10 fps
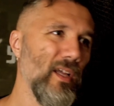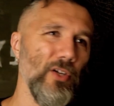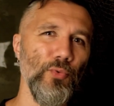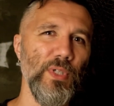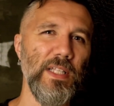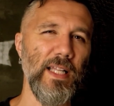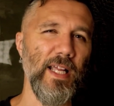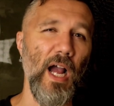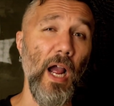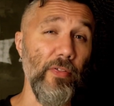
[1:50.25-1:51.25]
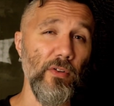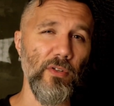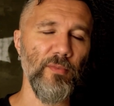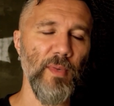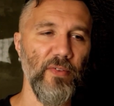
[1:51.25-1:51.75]
I don't really like either of
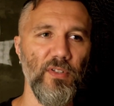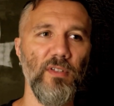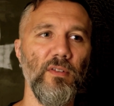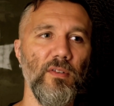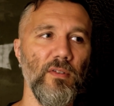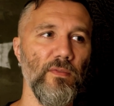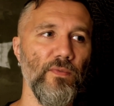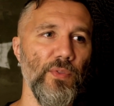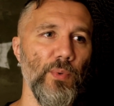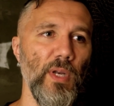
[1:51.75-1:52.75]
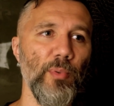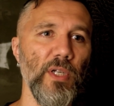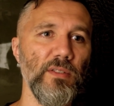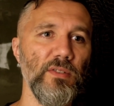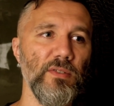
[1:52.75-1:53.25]
those methods for 3D
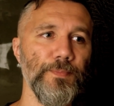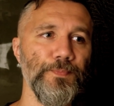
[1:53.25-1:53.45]
prints.